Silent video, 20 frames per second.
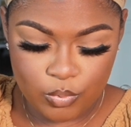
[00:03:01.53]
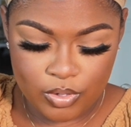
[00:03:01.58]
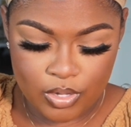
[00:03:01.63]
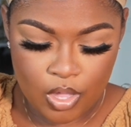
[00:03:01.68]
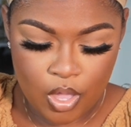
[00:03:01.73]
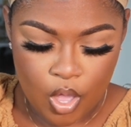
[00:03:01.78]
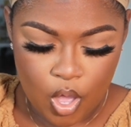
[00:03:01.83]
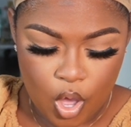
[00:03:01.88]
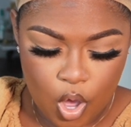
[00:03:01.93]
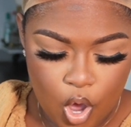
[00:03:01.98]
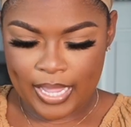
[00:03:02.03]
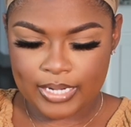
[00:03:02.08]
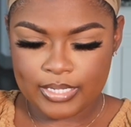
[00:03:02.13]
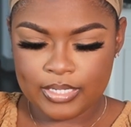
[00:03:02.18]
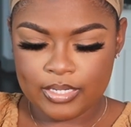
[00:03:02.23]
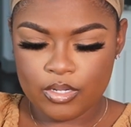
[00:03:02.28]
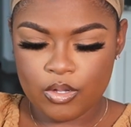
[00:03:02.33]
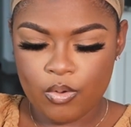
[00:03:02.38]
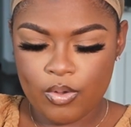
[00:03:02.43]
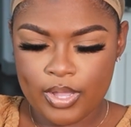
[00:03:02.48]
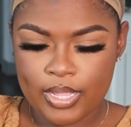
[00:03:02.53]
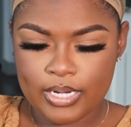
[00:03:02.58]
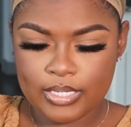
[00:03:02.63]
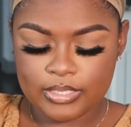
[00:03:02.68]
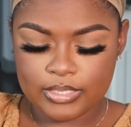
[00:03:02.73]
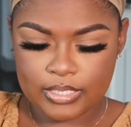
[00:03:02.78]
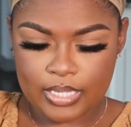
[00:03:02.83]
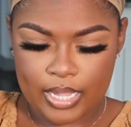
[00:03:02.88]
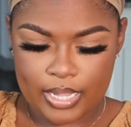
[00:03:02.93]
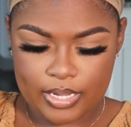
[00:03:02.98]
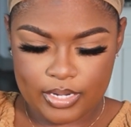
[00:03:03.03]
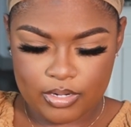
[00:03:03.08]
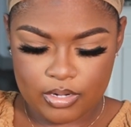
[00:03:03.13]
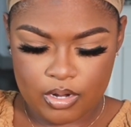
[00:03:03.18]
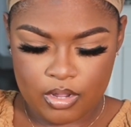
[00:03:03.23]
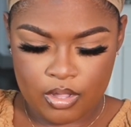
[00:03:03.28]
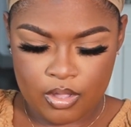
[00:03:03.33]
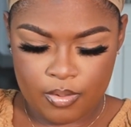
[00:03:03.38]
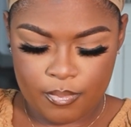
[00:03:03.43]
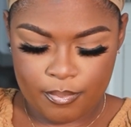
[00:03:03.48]
it. I did go ahead and tighten
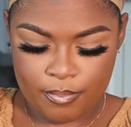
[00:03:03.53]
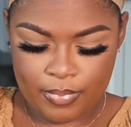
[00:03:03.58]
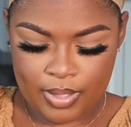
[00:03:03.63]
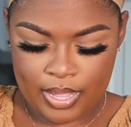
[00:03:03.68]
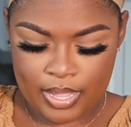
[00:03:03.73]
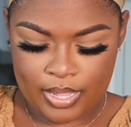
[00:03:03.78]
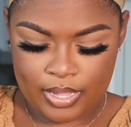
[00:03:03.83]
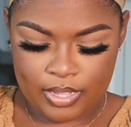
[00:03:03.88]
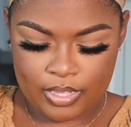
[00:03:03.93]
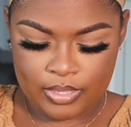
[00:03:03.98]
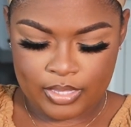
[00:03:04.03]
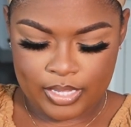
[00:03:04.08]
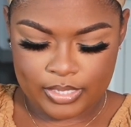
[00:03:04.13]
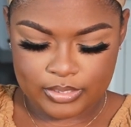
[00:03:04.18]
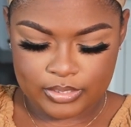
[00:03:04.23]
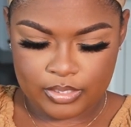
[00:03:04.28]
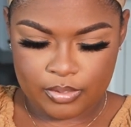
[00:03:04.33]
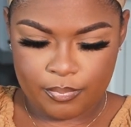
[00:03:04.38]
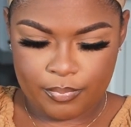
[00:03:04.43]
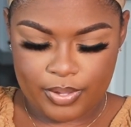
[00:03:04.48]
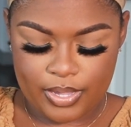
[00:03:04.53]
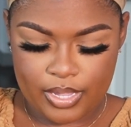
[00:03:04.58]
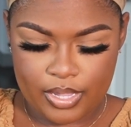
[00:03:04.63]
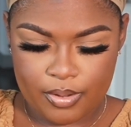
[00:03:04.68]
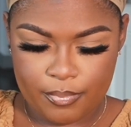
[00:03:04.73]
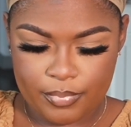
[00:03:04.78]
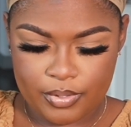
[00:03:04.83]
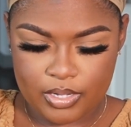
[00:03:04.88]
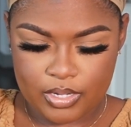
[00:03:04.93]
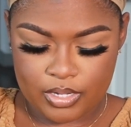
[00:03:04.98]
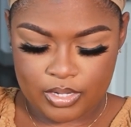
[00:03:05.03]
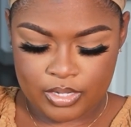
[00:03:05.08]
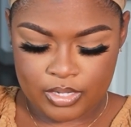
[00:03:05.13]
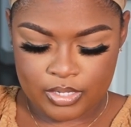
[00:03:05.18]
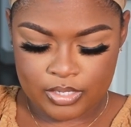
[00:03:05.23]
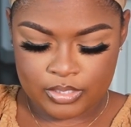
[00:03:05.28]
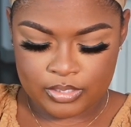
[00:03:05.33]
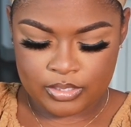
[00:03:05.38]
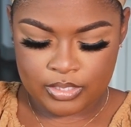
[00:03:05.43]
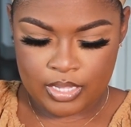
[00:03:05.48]
up my elastic band
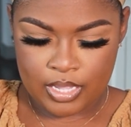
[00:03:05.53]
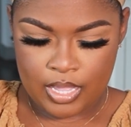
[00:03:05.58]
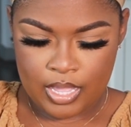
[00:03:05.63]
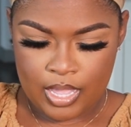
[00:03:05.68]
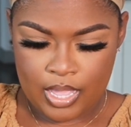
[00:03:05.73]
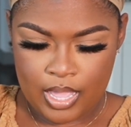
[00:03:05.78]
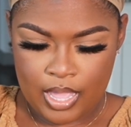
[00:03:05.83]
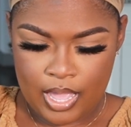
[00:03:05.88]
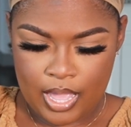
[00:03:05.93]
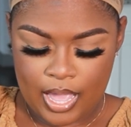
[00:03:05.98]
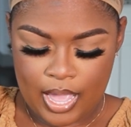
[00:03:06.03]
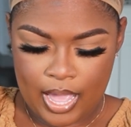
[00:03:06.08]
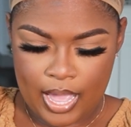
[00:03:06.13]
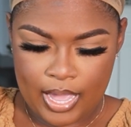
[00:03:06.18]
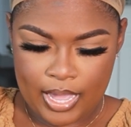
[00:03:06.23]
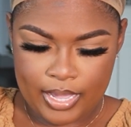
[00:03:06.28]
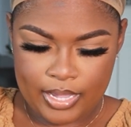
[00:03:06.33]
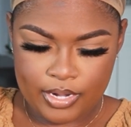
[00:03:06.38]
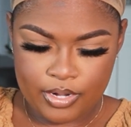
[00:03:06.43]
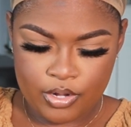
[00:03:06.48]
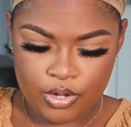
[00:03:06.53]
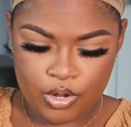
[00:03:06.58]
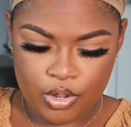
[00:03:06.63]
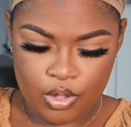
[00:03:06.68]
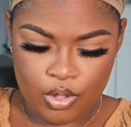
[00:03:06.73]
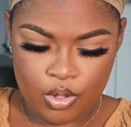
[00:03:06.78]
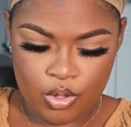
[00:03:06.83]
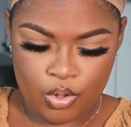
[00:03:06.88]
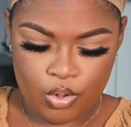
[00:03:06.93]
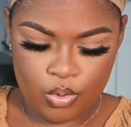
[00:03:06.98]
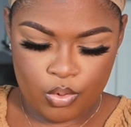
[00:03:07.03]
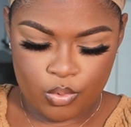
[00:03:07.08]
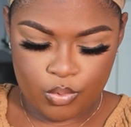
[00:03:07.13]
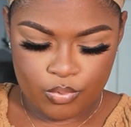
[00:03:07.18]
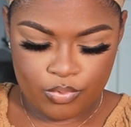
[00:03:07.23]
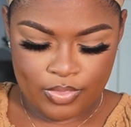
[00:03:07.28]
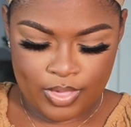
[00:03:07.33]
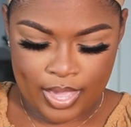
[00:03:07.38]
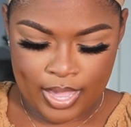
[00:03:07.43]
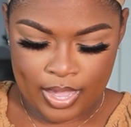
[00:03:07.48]
because I know
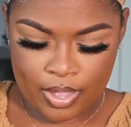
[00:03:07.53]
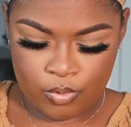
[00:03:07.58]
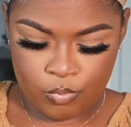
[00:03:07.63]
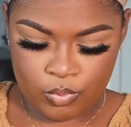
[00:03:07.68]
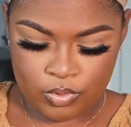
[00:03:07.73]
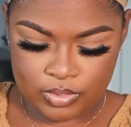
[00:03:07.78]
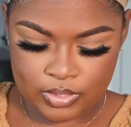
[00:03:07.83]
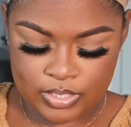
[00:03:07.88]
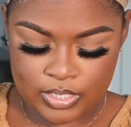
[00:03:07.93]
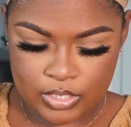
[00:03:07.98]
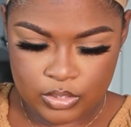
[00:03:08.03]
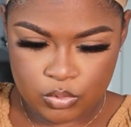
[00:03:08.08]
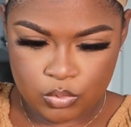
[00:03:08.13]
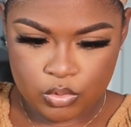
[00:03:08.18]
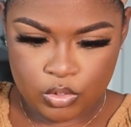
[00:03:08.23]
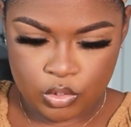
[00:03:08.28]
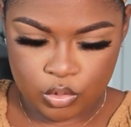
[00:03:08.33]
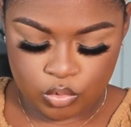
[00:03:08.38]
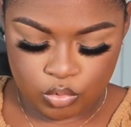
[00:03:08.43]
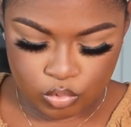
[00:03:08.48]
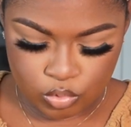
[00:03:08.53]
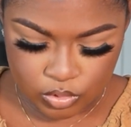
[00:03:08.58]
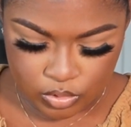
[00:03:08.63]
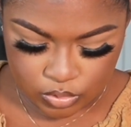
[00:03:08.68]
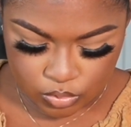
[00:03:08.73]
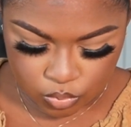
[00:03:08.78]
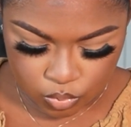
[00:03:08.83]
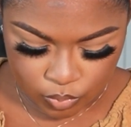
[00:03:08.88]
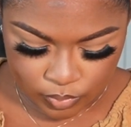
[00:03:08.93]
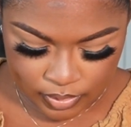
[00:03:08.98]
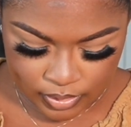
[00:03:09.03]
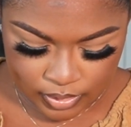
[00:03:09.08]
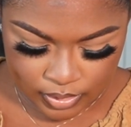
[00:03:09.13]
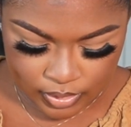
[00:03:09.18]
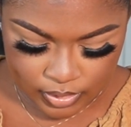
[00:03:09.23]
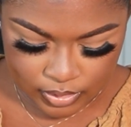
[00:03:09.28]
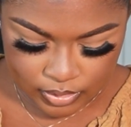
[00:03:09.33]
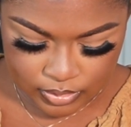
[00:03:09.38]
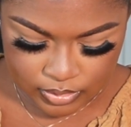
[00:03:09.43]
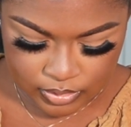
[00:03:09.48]
that with these glueless
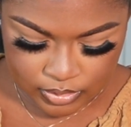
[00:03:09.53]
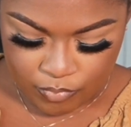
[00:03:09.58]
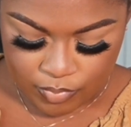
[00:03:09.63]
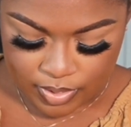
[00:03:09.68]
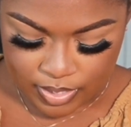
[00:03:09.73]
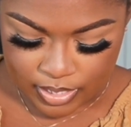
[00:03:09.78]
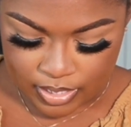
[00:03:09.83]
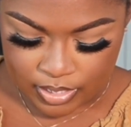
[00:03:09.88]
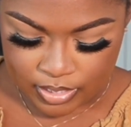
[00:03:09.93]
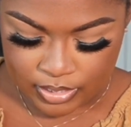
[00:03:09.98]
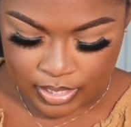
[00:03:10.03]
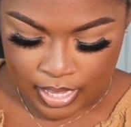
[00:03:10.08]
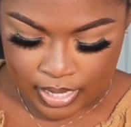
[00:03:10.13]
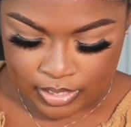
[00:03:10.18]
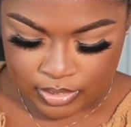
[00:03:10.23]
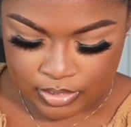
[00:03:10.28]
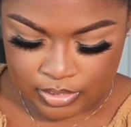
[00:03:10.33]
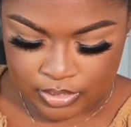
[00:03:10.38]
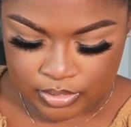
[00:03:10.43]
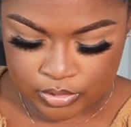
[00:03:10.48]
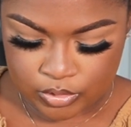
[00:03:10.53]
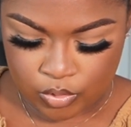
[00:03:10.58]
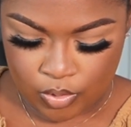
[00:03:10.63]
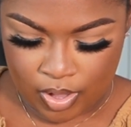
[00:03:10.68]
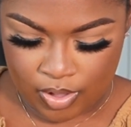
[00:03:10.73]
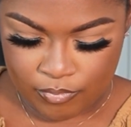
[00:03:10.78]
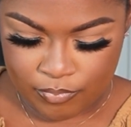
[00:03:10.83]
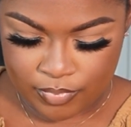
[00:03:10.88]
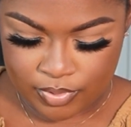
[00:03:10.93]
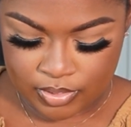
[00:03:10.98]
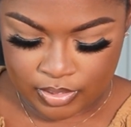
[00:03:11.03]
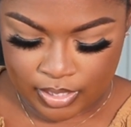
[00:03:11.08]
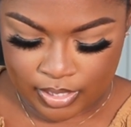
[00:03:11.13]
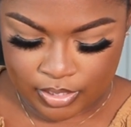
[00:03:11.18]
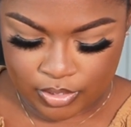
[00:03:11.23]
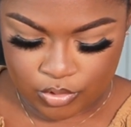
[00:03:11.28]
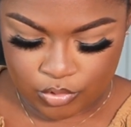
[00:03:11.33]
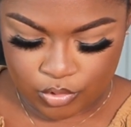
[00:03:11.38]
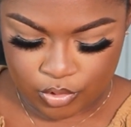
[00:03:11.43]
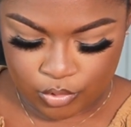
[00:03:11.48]
wigs, I've been getting a lot of these, so I've been like,
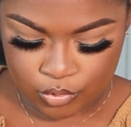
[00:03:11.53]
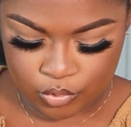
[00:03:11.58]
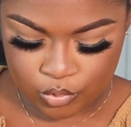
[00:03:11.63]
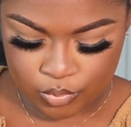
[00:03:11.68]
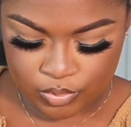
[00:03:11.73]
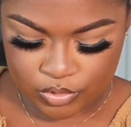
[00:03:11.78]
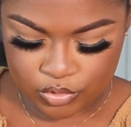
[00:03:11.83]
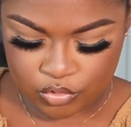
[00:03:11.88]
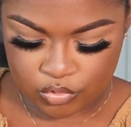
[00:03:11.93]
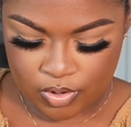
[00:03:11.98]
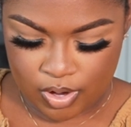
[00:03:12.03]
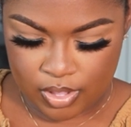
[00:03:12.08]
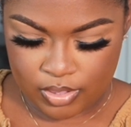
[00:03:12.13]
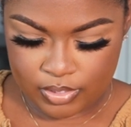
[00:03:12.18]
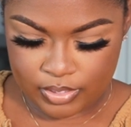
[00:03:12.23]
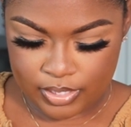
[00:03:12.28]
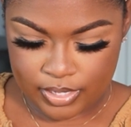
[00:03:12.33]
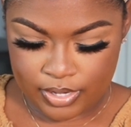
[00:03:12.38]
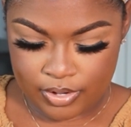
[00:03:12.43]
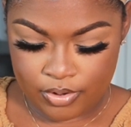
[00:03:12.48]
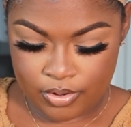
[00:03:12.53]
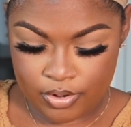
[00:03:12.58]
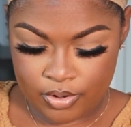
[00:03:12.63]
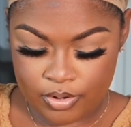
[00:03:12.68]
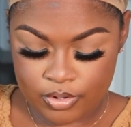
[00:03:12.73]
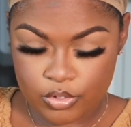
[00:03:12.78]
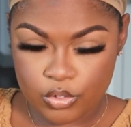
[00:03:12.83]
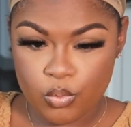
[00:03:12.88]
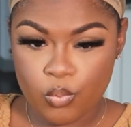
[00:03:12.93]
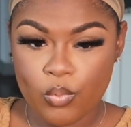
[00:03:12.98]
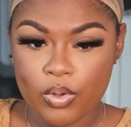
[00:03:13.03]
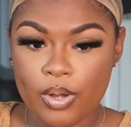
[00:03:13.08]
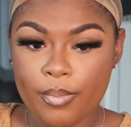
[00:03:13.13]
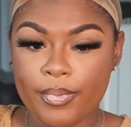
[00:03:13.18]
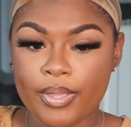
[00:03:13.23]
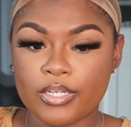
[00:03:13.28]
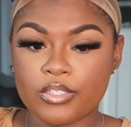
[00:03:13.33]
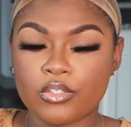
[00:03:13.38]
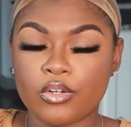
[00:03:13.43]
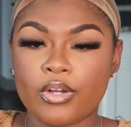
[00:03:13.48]
doing trial and error. You want to
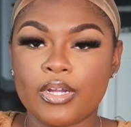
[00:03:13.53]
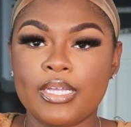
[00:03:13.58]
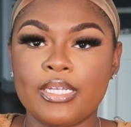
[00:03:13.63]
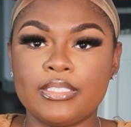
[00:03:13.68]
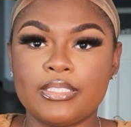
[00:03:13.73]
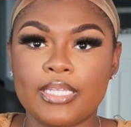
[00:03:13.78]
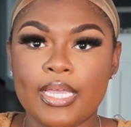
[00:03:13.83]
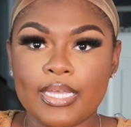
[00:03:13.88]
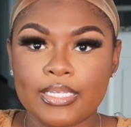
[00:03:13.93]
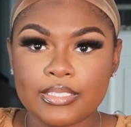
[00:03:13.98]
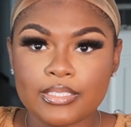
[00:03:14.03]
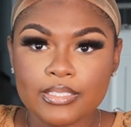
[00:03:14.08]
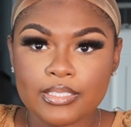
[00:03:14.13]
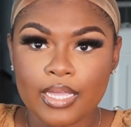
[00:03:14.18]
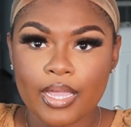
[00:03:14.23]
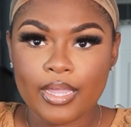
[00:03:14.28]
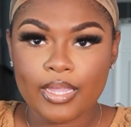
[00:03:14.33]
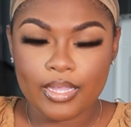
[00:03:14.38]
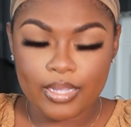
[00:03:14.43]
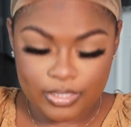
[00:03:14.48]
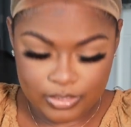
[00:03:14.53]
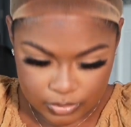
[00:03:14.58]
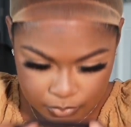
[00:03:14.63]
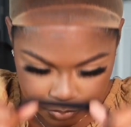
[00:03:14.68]
make sure it's as tight as